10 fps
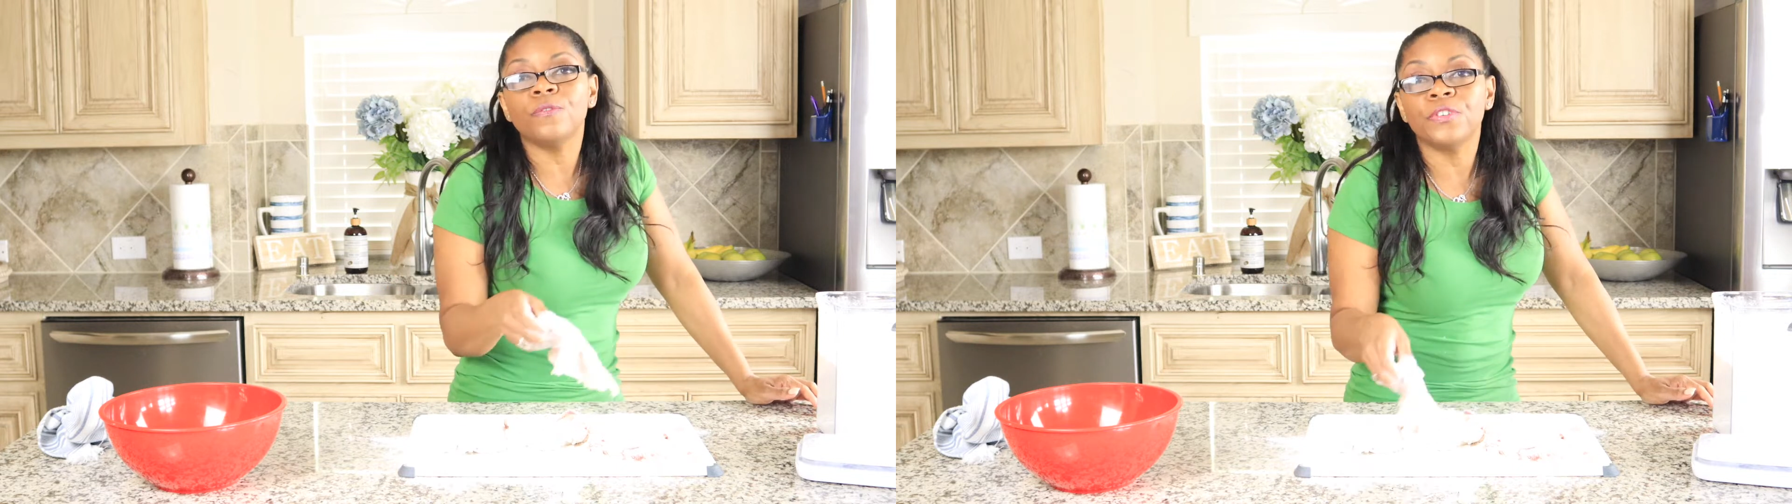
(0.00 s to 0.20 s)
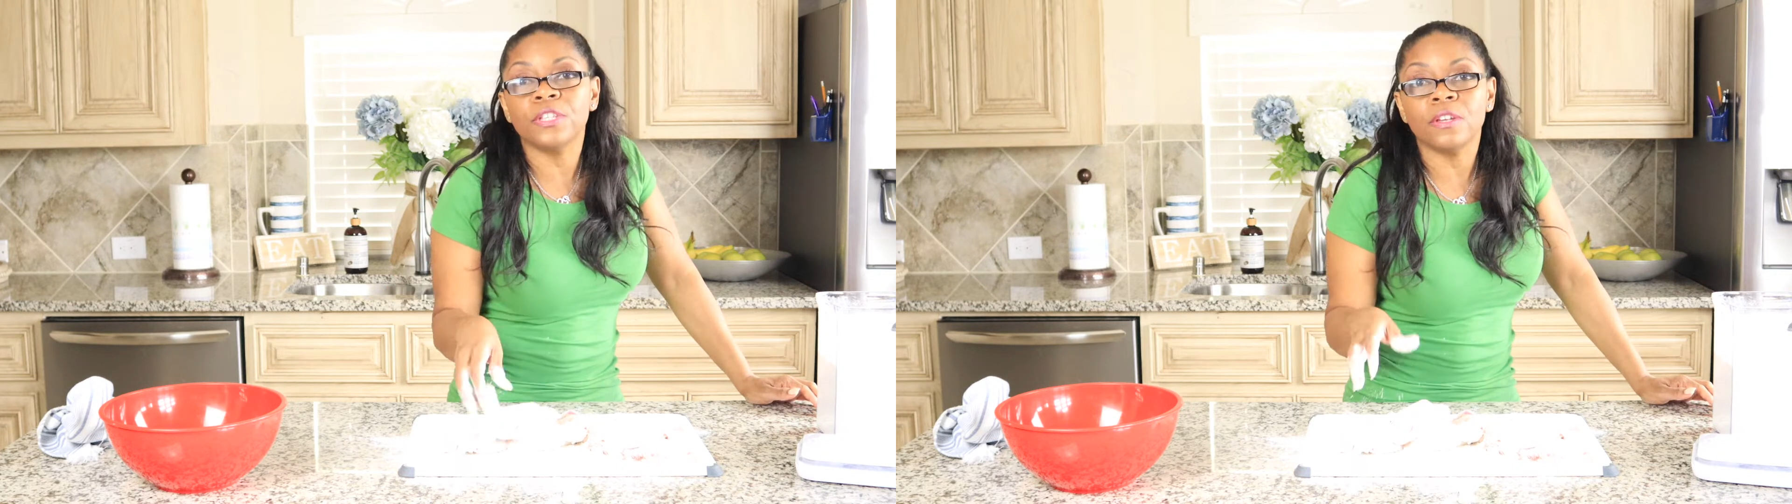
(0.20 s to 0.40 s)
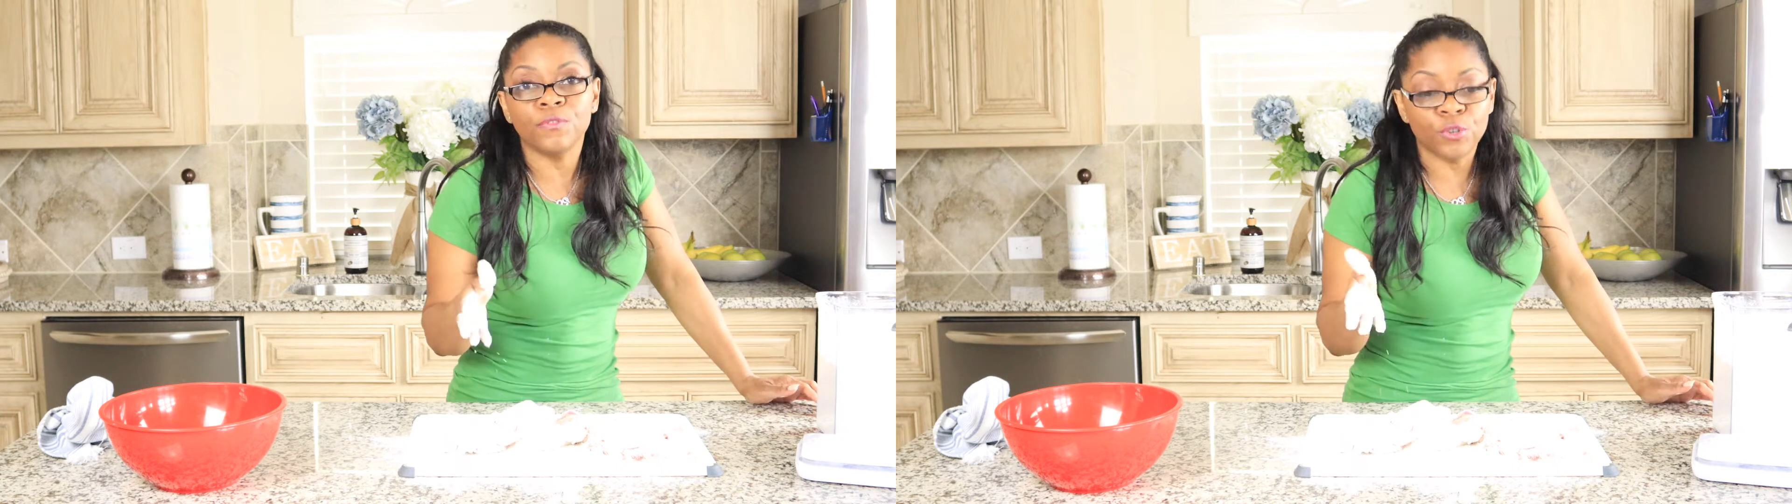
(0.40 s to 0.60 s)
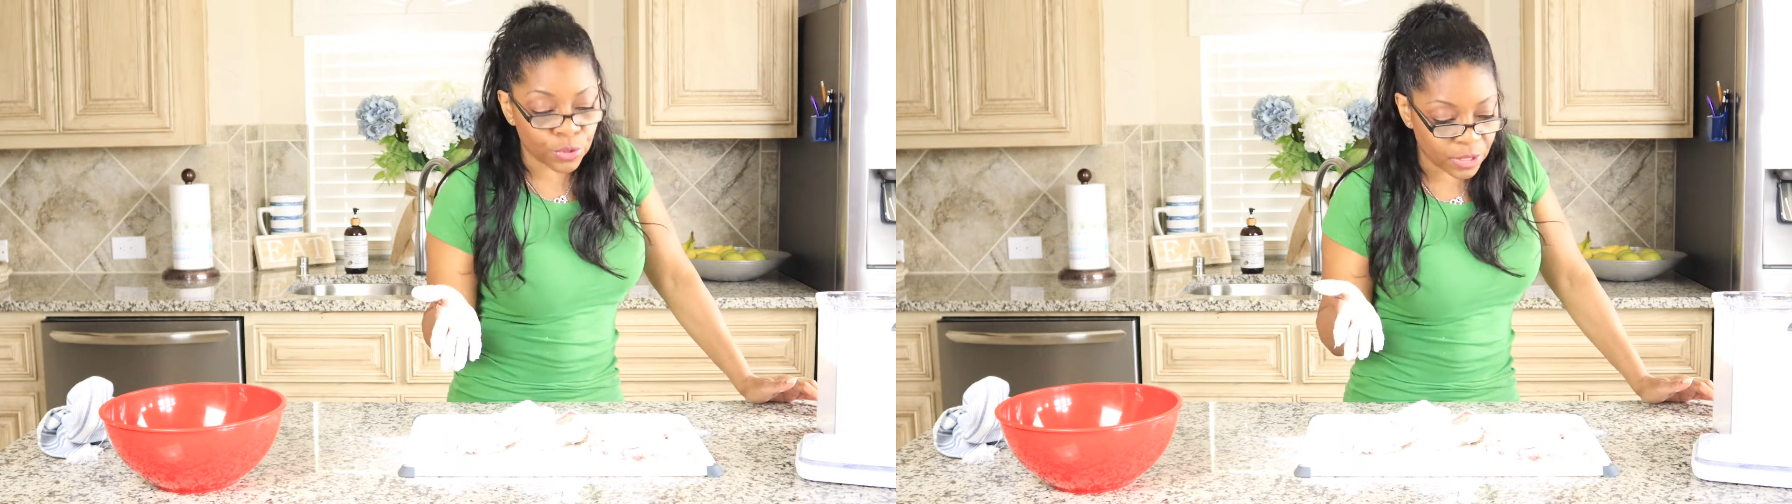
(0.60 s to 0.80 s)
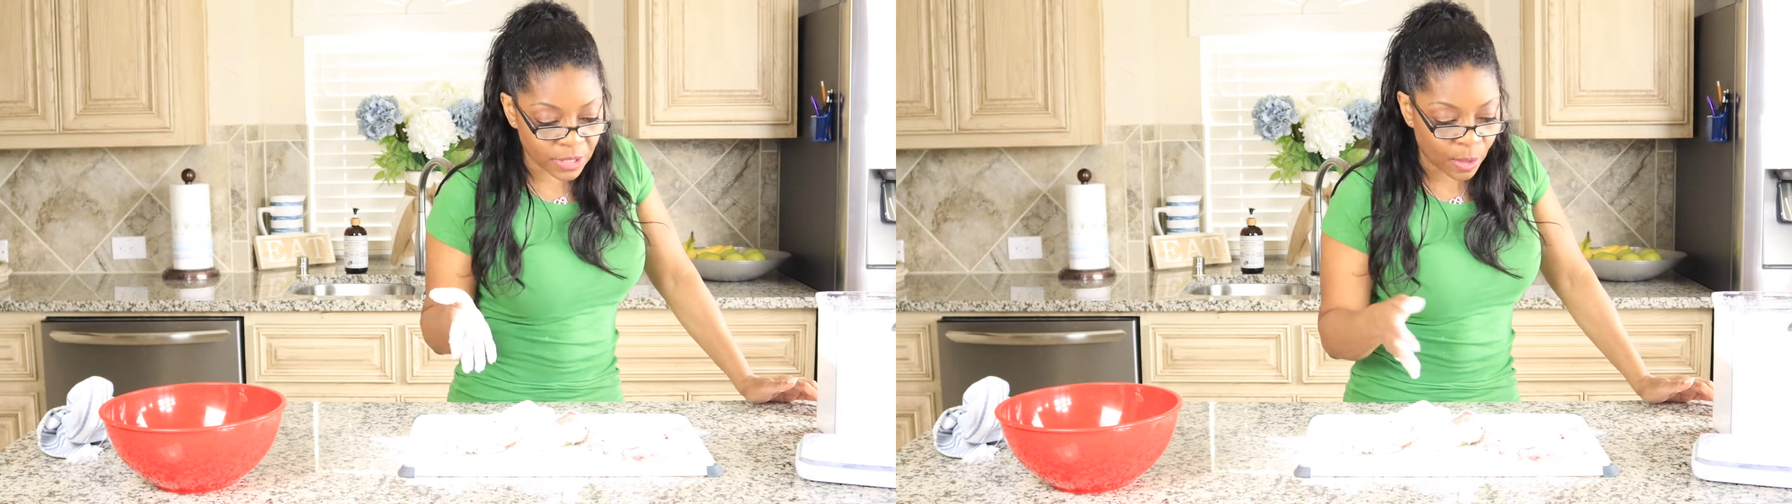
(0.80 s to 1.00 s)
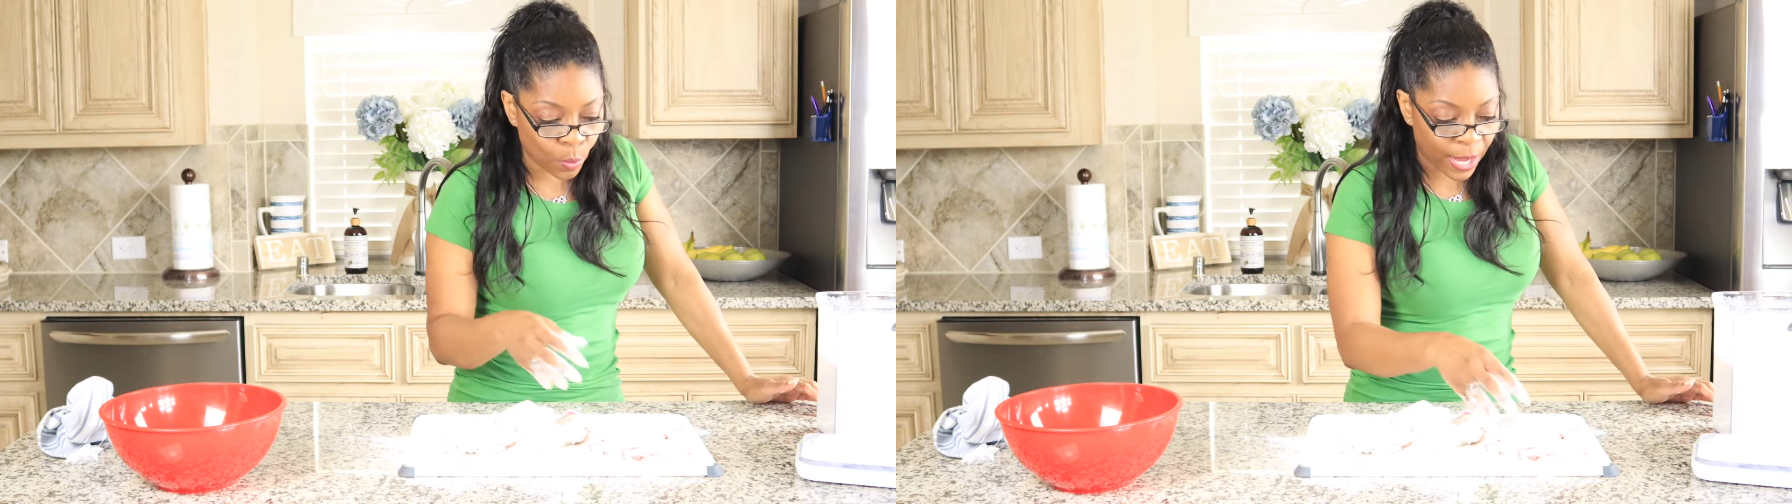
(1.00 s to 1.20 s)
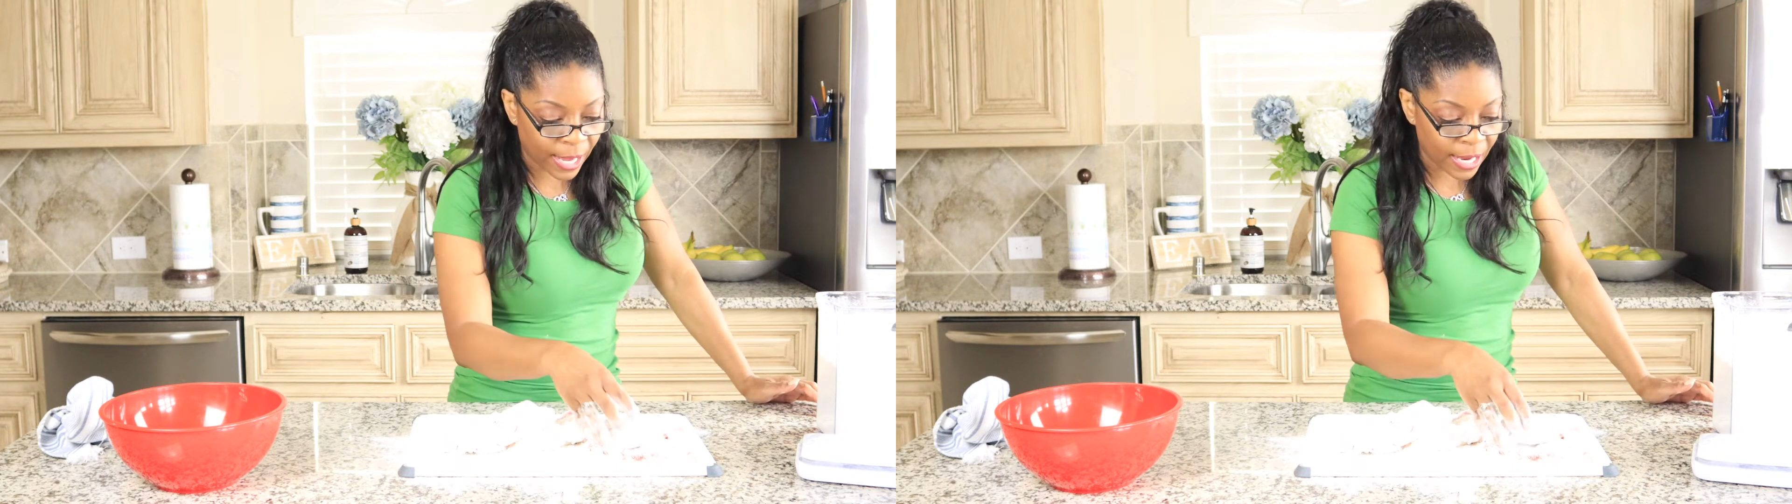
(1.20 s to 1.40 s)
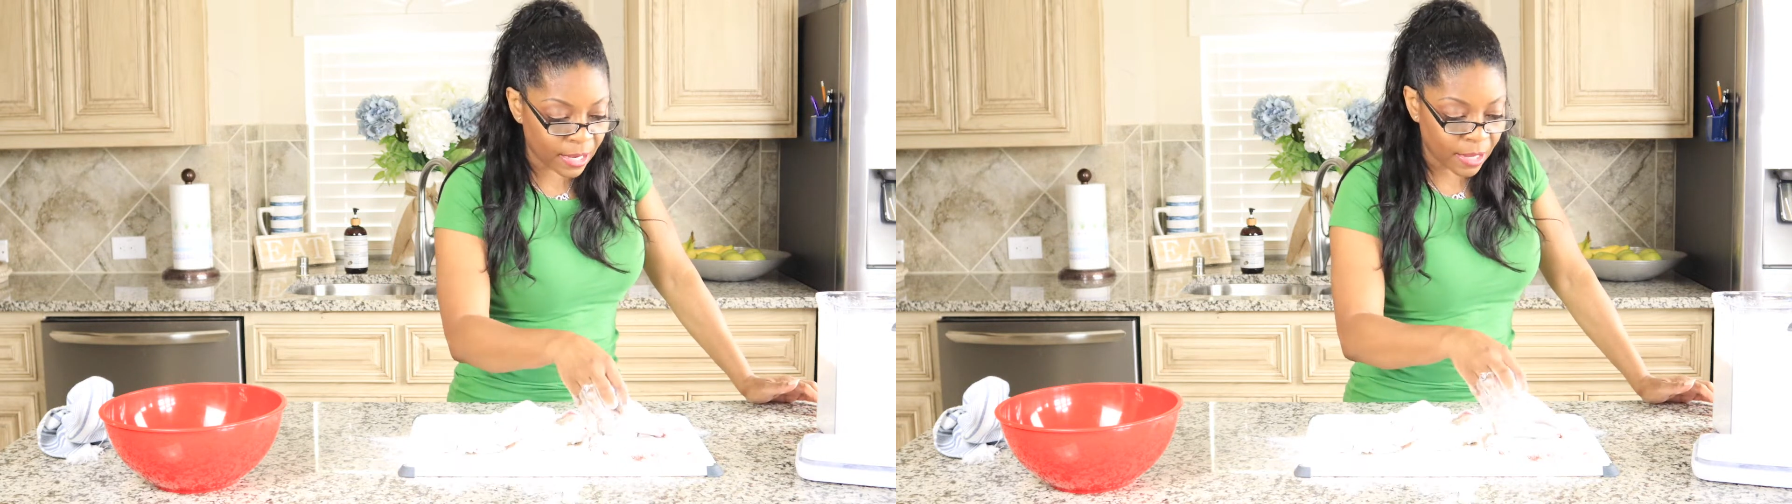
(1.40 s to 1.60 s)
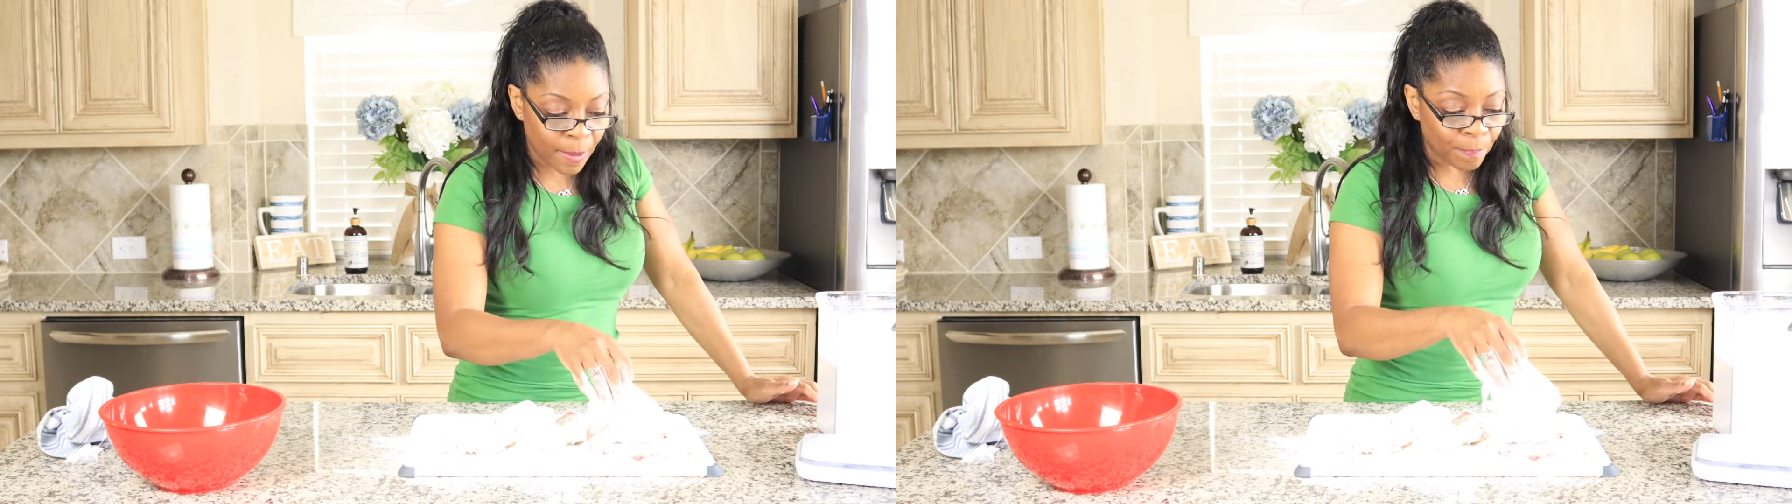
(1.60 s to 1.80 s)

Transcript: if you're the same way,